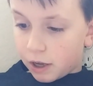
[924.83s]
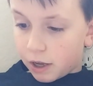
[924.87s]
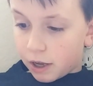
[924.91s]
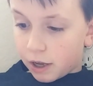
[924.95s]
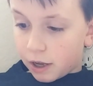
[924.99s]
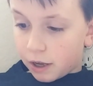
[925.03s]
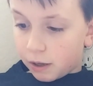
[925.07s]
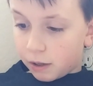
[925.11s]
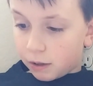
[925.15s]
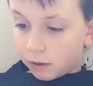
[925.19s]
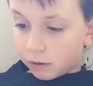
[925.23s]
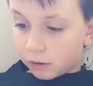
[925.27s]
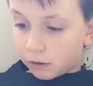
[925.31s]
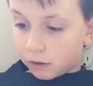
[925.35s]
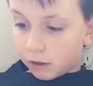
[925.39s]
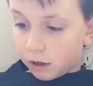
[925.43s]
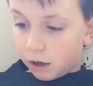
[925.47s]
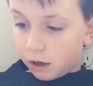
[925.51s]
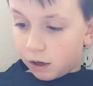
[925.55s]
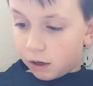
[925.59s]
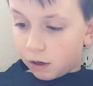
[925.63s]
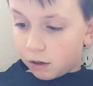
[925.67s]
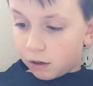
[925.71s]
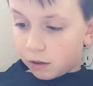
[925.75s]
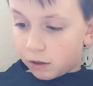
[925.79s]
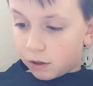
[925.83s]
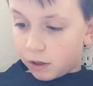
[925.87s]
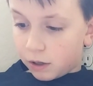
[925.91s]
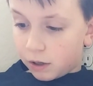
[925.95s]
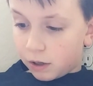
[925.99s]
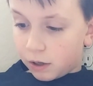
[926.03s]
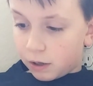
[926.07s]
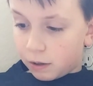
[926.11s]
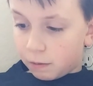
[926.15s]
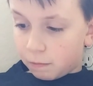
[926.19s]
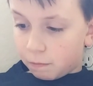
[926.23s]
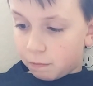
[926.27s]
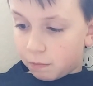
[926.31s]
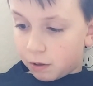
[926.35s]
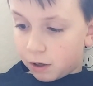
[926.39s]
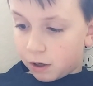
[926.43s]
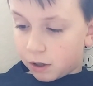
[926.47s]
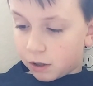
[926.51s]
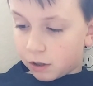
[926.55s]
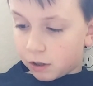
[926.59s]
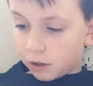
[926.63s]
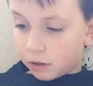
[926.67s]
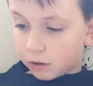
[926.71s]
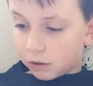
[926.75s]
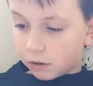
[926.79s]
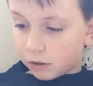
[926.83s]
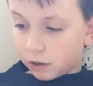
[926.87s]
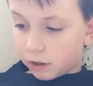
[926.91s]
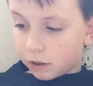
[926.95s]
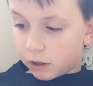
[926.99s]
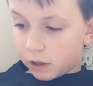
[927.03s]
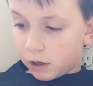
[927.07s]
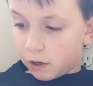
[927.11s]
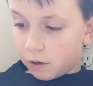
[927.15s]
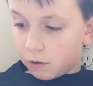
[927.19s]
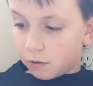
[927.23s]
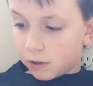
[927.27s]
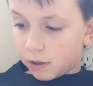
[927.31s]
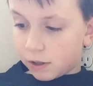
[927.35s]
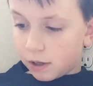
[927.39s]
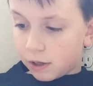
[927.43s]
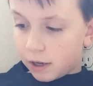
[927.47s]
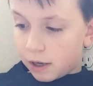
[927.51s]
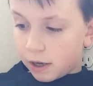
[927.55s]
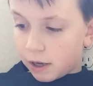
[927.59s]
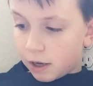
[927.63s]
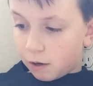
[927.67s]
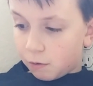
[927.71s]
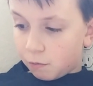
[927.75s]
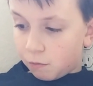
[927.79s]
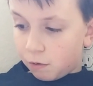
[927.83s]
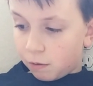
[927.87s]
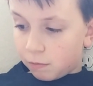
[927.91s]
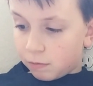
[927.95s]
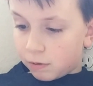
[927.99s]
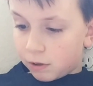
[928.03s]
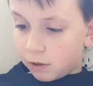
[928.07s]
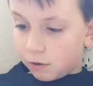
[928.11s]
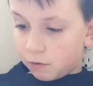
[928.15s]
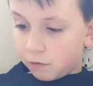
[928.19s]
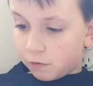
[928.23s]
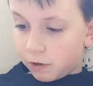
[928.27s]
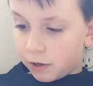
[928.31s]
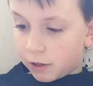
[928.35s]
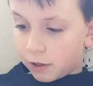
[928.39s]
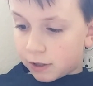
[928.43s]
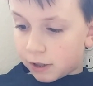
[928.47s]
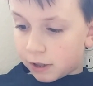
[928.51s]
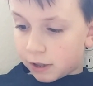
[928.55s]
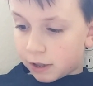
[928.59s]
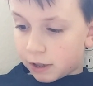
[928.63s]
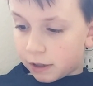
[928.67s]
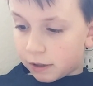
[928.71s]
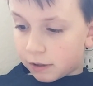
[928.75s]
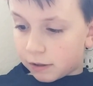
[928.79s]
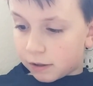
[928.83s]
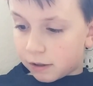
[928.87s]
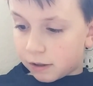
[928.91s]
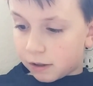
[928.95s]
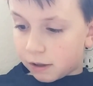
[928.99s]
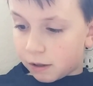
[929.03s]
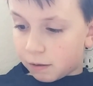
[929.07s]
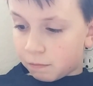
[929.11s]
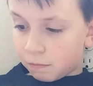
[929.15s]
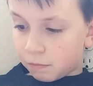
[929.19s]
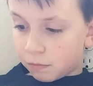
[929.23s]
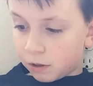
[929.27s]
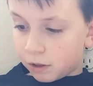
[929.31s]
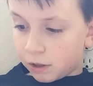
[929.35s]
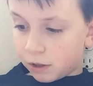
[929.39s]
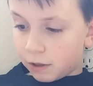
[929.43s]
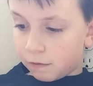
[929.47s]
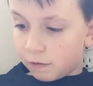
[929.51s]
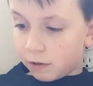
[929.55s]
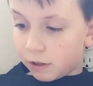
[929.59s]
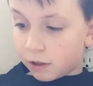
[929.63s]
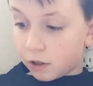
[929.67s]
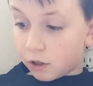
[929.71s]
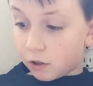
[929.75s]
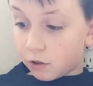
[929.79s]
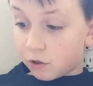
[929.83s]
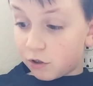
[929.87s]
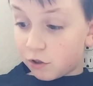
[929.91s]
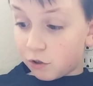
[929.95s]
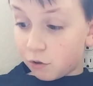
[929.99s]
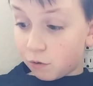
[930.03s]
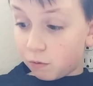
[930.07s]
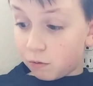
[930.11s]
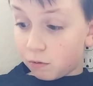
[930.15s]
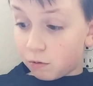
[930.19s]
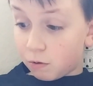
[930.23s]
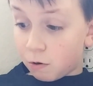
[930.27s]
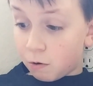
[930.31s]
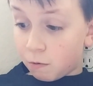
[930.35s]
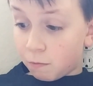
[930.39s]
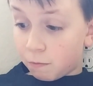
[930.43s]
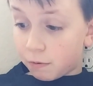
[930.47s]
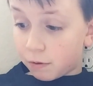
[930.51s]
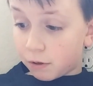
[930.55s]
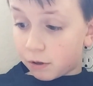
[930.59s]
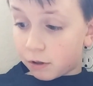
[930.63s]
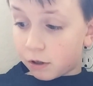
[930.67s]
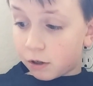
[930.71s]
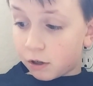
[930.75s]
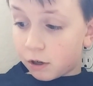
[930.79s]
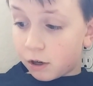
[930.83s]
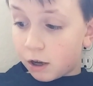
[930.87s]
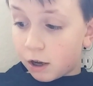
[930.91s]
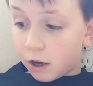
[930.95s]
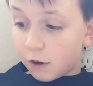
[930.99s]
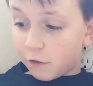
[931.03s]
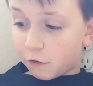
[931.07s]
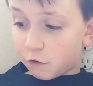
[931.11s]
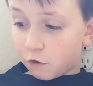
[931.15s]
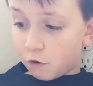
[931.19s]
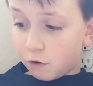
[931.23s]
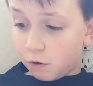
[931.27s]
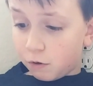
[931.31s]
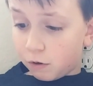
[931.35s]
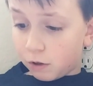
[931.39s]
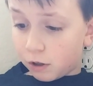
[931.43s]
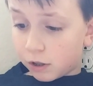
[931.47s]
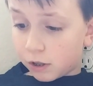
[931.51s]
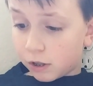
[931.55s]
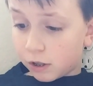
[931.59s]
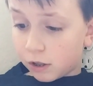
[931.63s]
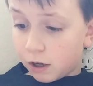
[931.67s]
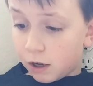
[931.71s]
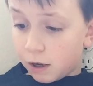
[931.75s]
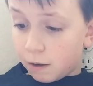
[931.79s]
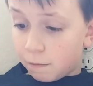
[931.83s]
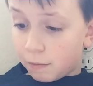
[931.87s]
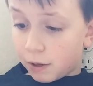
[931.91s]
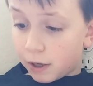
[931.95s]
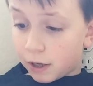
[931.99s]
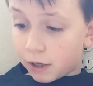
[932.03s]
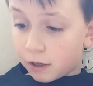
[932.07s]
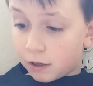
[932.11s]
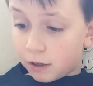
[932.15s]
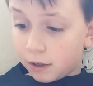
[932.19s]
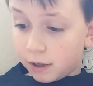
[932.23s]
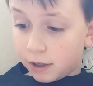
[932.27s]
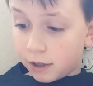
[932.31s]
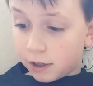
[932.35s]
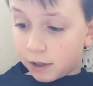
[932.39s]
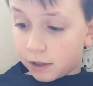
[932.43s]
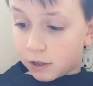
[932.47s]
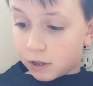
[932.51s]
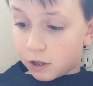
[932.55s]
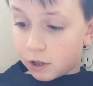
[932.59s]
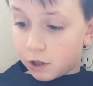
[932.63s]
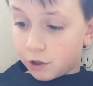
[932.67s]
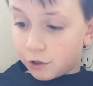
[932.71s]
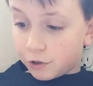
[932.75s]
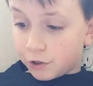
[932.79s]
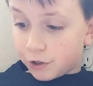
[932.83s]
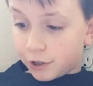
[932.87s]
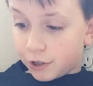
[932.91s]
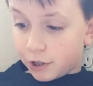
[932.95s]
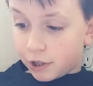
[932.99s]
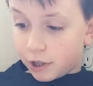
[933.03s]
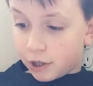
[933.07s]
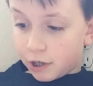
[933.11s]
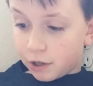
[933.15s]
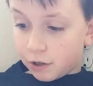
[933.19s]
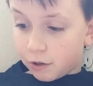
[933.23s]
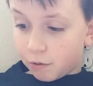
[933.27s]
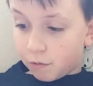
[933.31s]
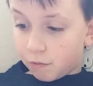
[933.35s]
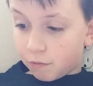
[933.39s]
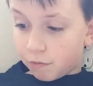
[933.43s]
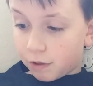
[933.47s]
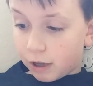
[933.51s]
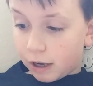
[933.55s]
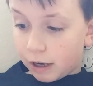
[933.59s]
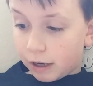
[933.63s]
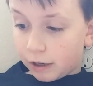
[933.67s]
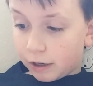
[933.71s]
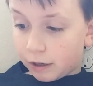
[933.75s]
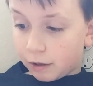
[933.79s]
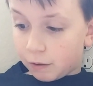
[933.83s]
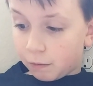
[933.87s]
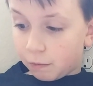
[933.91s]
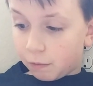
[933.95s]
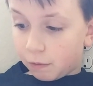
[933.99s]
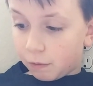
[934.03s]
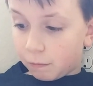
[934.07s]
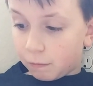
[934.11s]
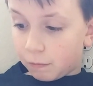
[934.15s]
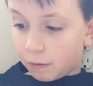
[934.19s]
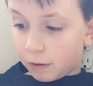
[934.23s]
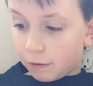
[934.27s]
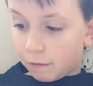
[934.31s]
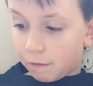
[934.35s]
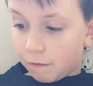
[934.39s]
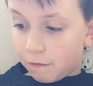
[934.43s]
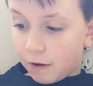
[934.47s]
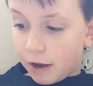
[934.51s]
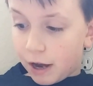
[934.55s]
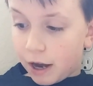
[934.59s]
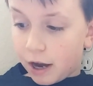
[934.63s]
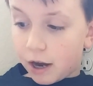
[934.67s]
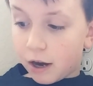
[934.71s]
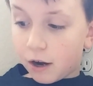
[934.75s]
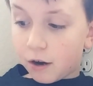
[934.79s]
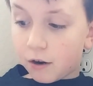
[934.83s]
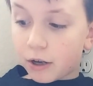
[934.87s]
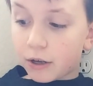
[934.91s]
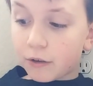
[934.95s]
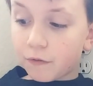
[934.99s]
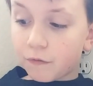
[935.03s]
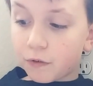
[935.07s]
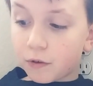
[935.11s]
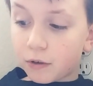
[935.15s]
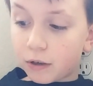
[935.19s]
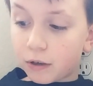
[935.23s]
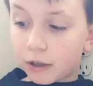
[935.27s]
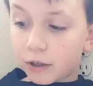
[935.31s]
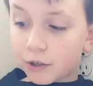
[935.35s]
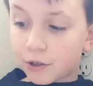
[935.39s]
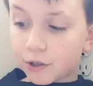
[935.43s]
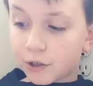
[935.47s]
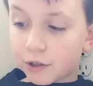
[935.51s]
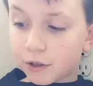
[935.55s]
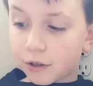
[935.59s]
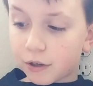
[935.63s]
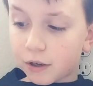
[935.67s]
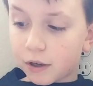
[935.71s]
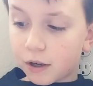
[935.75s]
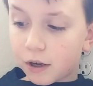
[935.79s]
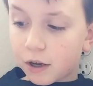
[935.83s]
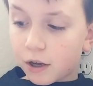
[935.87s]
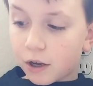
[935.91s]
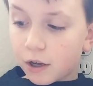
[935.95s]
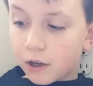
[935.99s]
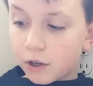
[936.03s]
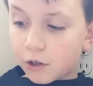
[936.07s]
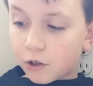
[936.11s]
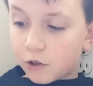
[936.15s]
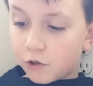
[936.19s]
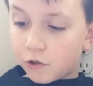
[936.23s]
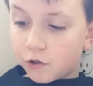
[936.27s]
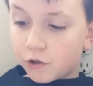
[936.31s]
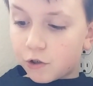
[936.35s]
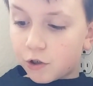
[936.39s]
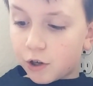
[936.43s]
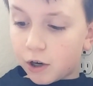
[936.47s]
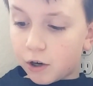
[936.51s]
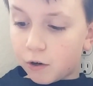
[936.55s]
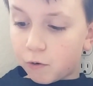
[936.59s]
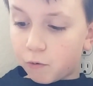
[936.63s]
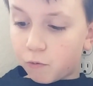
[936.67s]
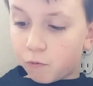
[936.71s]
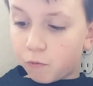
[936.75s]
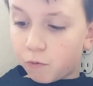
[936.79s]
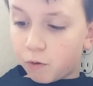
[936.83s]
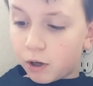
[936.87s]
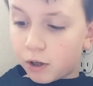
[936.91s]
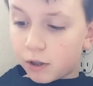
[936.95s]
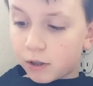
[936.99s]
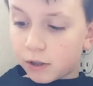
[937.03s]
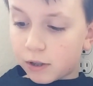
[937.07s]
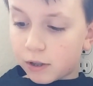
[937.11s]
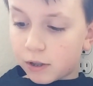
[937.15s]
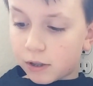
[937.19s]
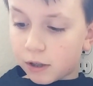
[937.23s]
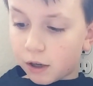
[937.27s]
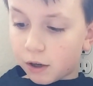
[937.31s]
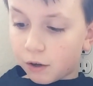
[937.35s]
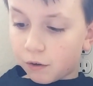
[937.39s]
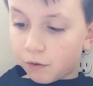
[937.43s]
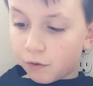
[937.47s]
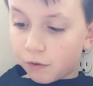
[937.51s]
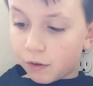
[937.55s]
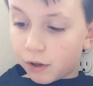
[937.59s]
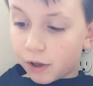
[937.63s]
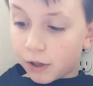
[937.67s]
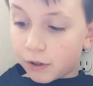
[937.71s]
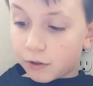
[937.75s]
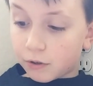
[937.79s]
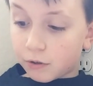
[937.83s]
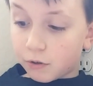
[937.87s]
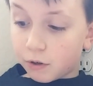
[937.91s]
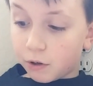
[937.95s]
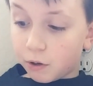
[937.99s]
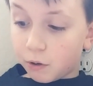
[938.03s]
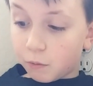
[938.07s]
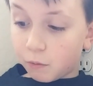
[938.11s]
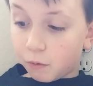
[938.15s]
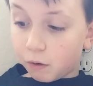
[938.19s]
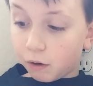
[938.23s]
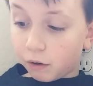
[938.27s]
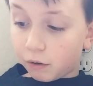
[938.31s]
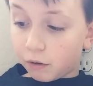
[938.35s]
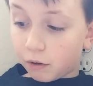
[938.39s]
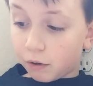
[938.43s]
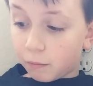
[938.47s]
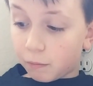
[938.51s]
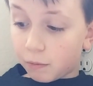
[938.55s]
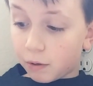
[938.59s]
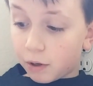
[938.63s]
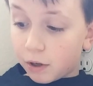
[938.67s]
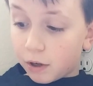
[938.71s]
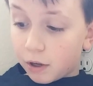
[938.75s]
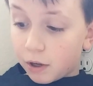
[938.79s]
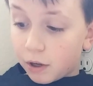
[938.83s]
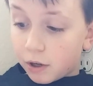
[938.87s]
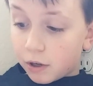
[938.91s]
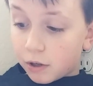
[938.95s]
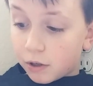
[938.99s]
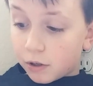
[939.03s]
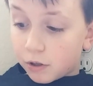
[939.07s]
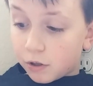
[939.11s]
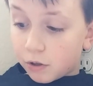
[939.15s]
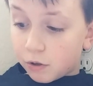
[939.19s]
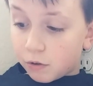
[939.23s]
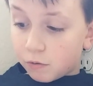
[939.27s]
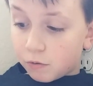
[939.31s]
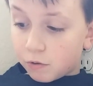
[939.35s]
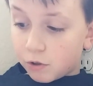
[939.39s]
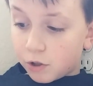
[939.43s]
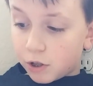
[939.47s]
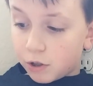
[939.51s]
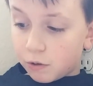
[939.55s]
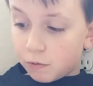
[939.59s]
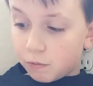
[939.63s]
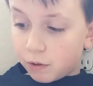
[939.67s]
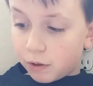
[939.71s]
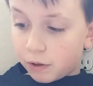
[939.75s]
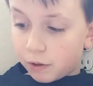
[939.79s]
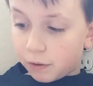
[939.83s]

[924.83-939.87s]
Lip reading: and got in among the coats and rubbed her face against them, leaving the door open, of course, because she knew that it would be very foolish to shut oneself into a wardrobe. Soon she